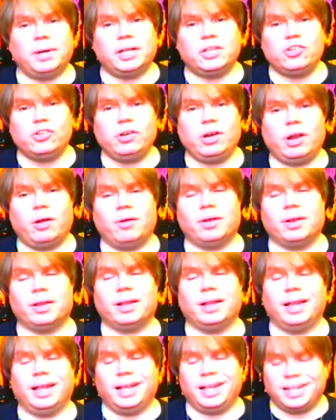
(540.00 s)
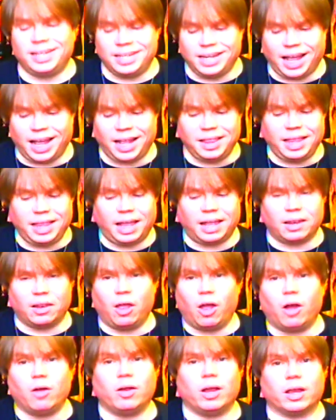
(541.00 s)
But, you know, not that
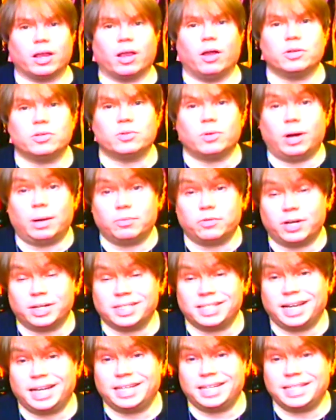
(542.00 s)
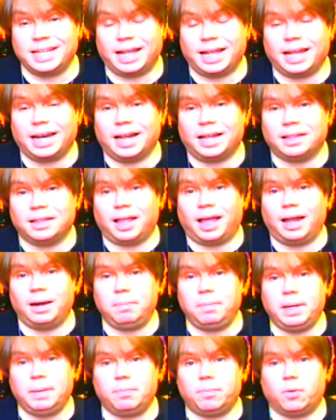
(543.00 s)
long ago is what I'm trying to say, is that a lot
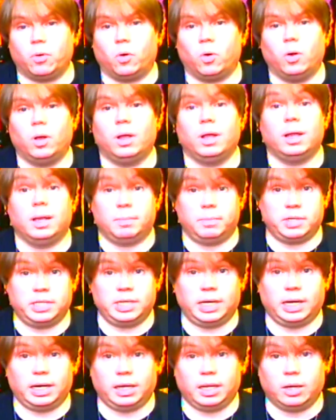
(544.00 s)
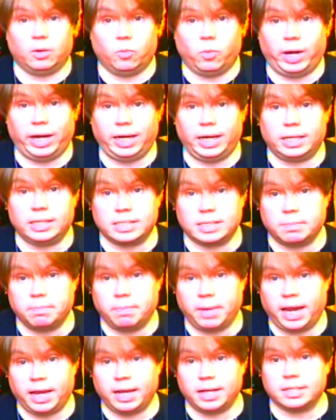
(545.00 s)
of people, particularly Wiccans and
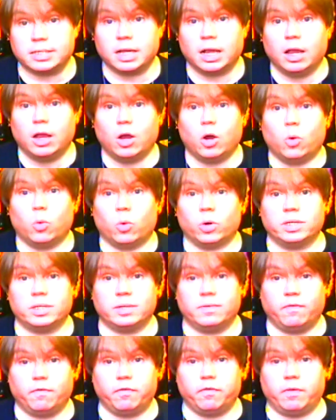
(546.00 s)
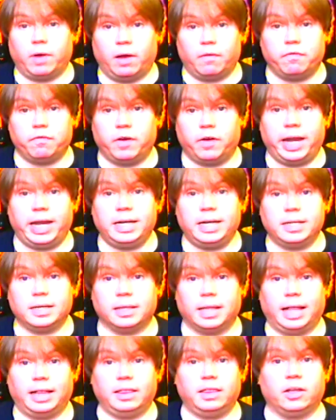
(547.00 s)
Pagans, were afraid to
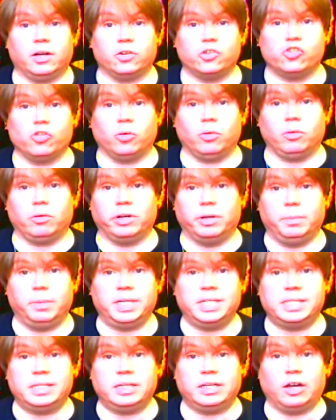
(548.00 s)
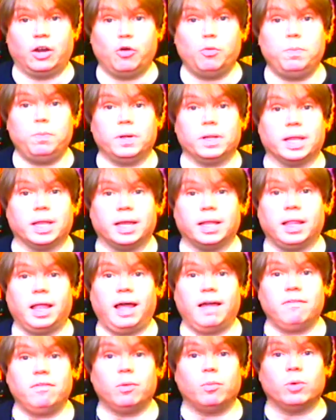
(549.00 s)
let their jewelry be seen openly. A
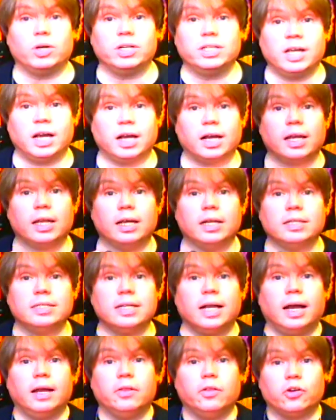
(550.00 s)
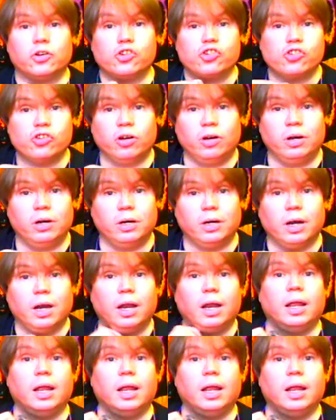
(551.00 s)
lot of them would tuck it inside their shirt.